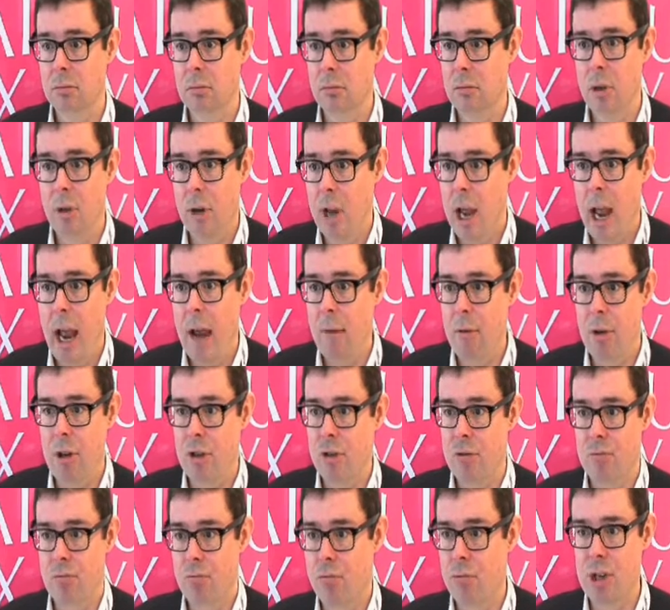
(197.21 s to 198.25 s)
Look at how
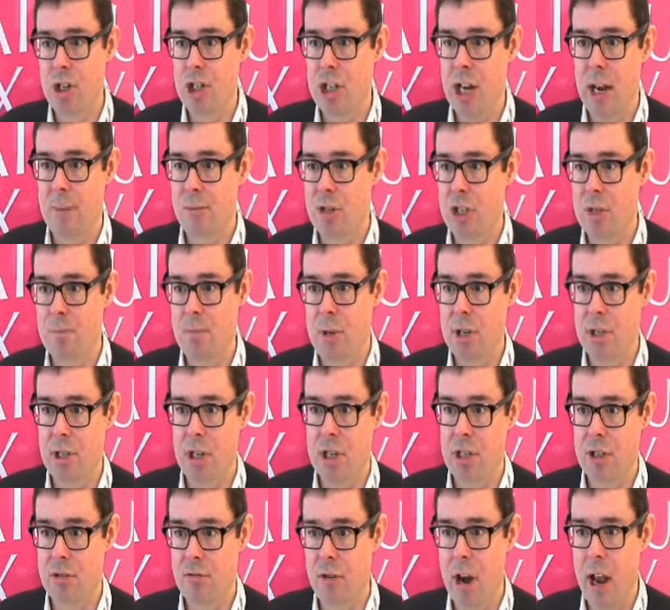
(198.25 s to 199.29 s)
it's reshaped its
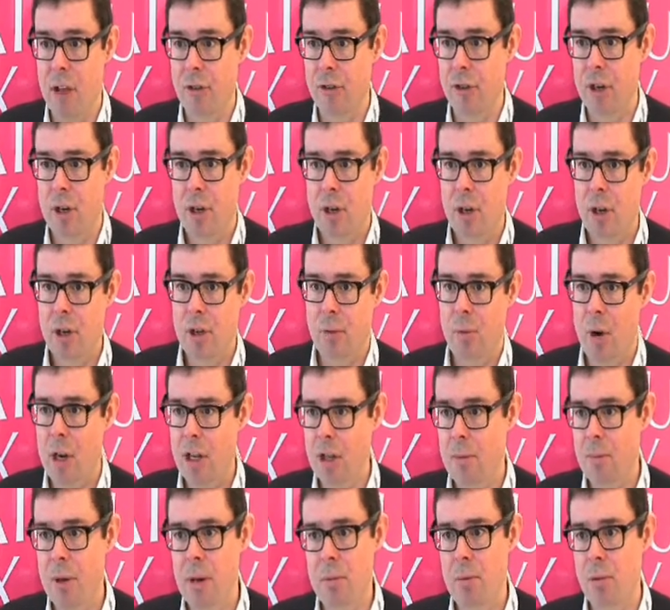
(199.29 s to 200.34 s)
business around the way
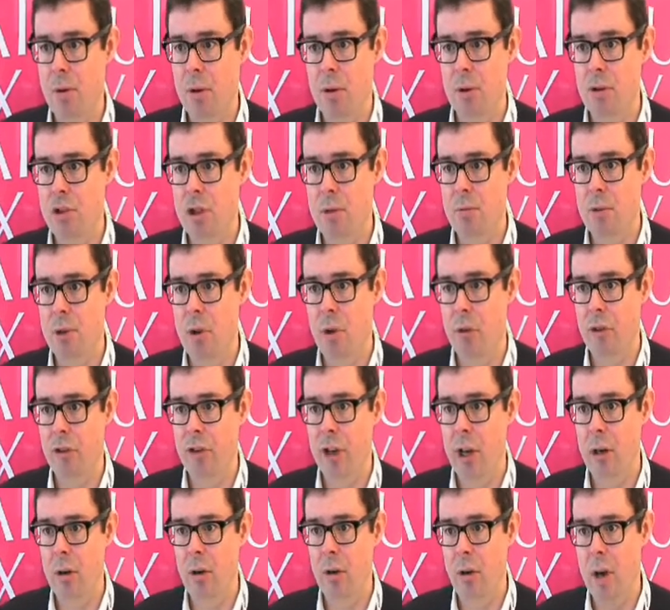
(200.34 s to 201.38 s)
that people consume
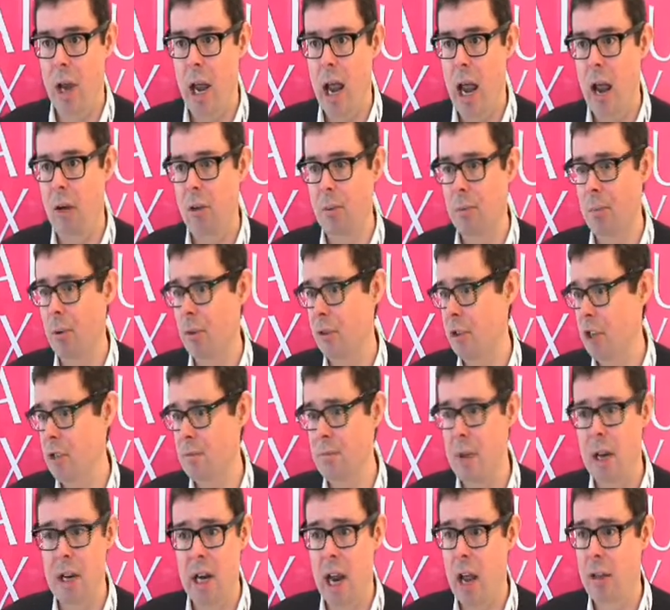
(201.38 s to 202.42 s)
content, look at how it puts its
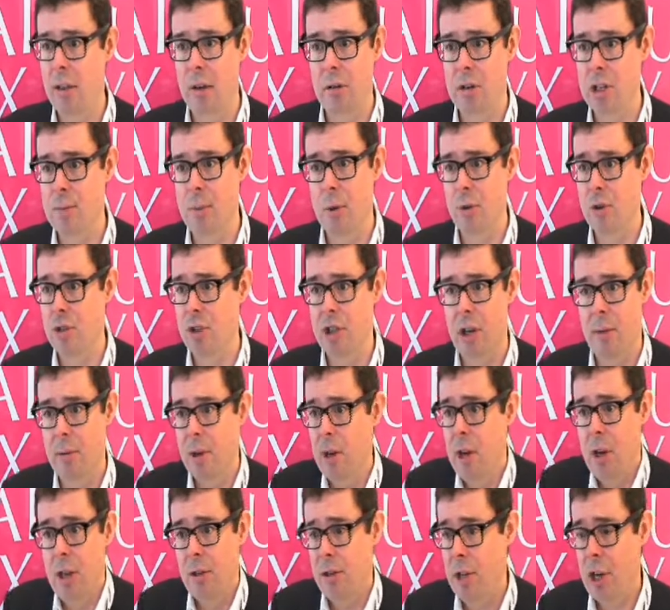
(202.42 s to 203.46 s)
money out there in sponsorship.
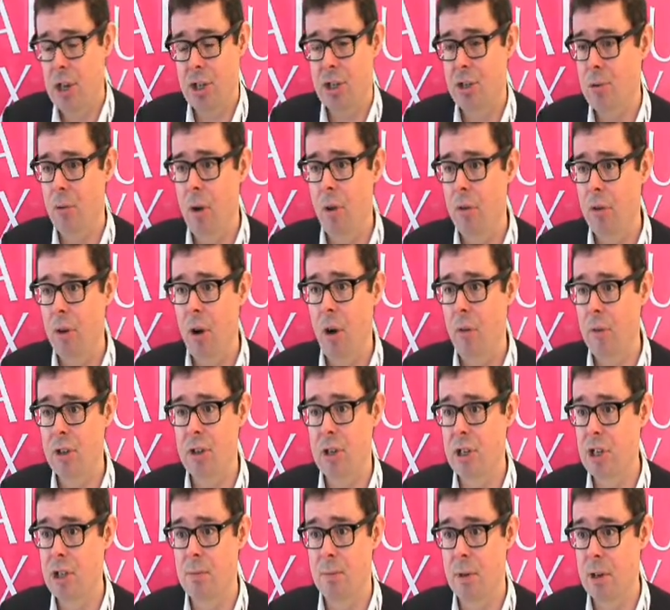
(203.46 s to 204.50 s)
That's the one that
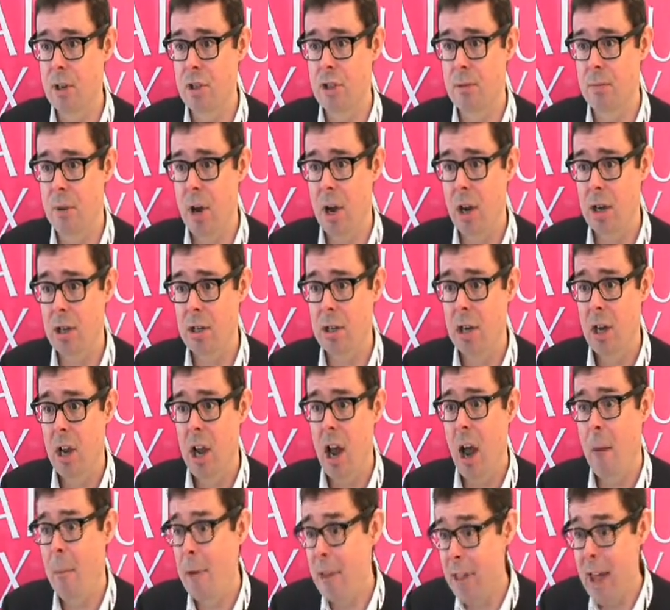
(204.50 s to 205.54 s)
obviously springs to mind.
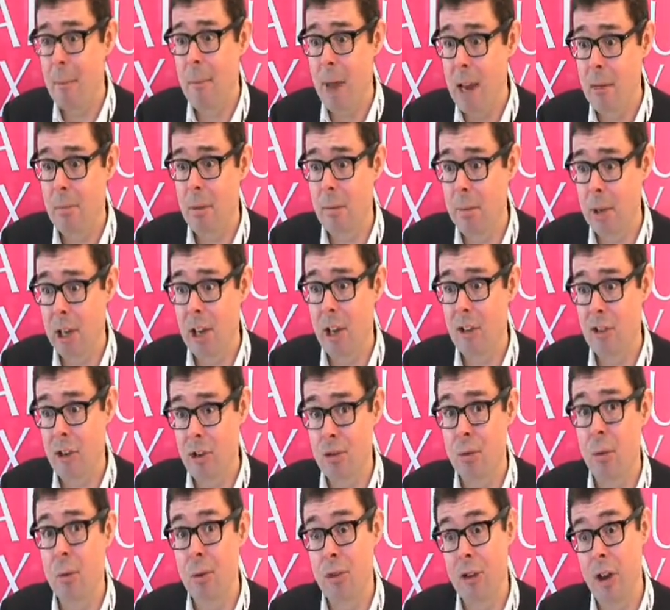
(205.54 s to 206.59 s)
I mean, that may be because it's
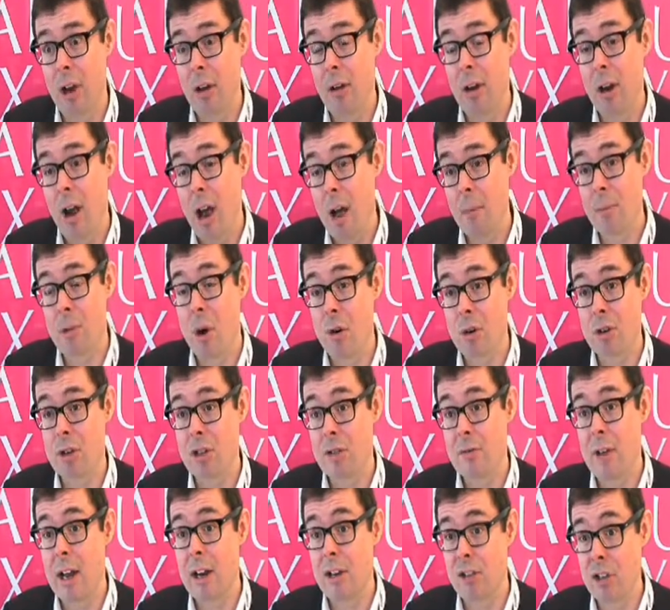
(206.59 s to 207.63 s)
also, I'm
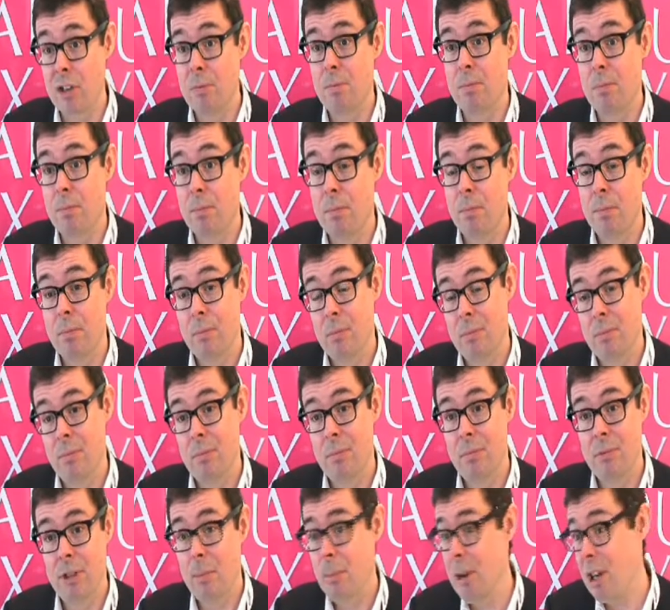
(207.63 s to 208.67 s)
cognizant of that because it's
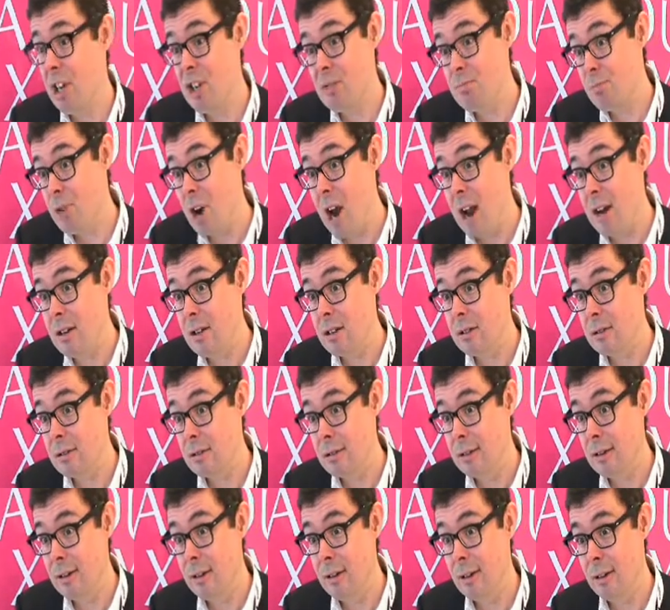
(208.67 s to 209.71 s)
the biggest brand,
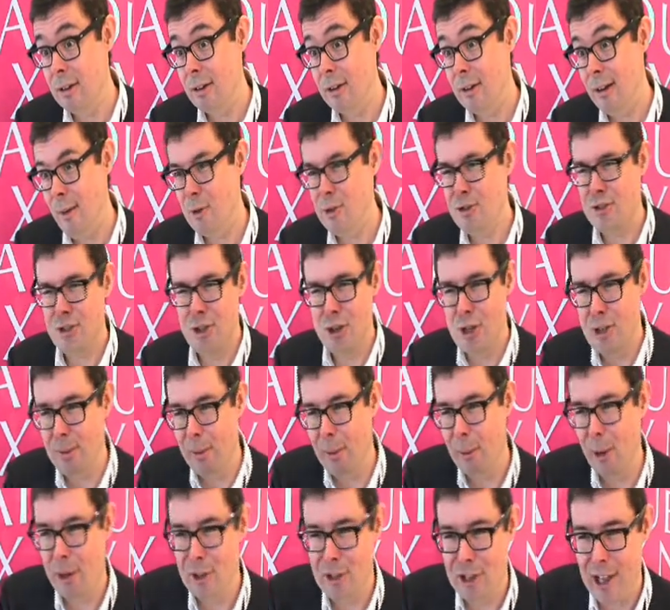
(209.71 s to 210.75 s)
choosing the
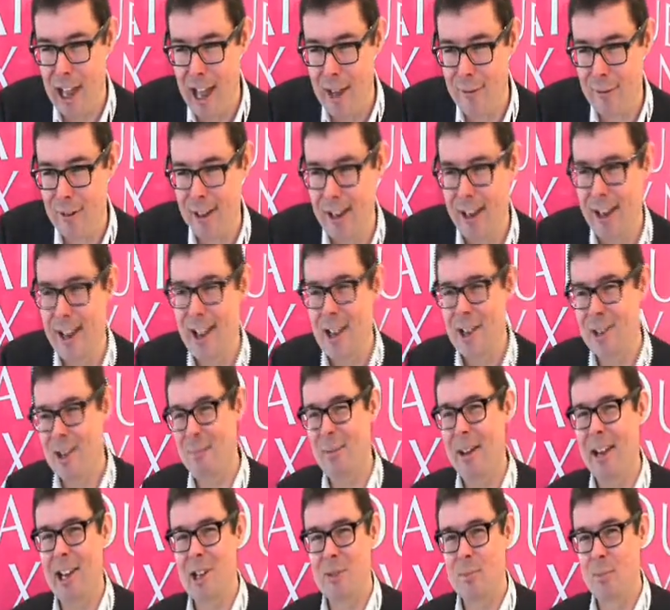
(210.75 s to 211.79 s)
words carefully here, the
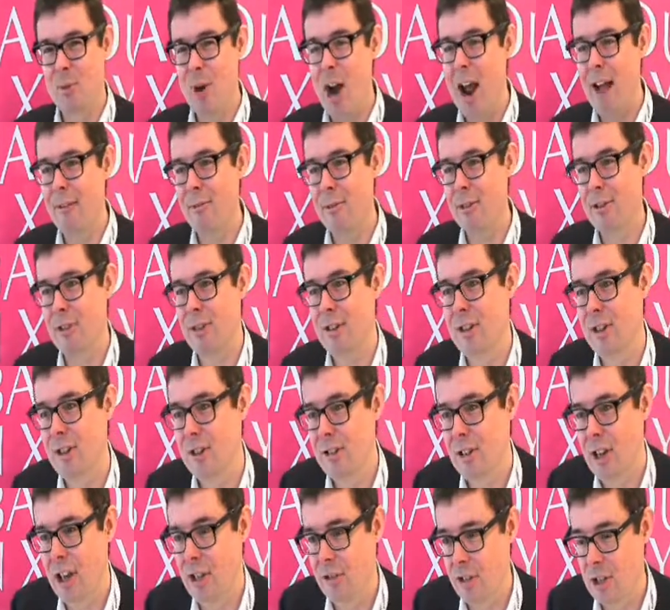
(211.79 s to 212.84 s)
biggest brand
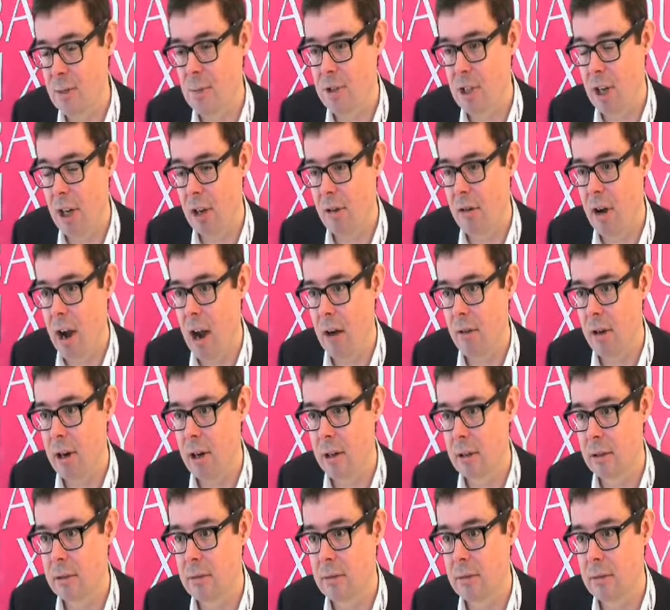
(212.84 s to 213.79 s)
in this particular area.